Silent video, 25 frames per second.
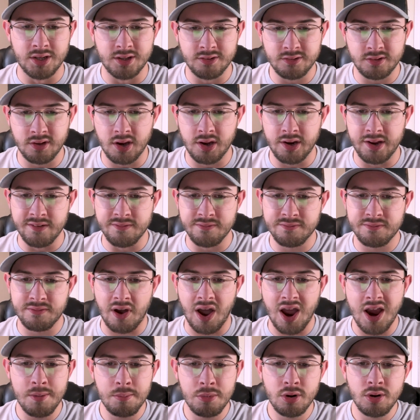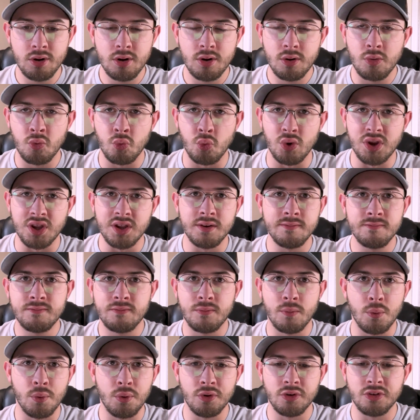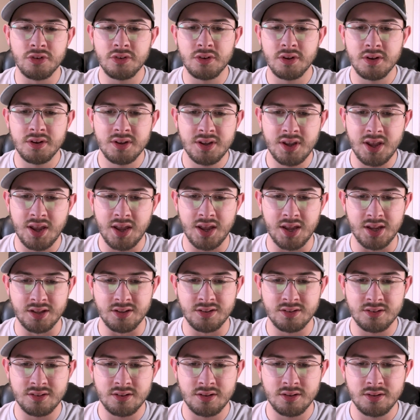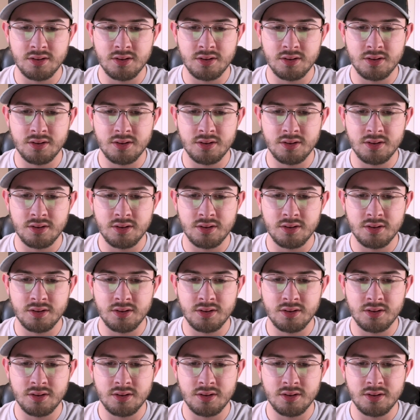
It's got a fiber reinforced case.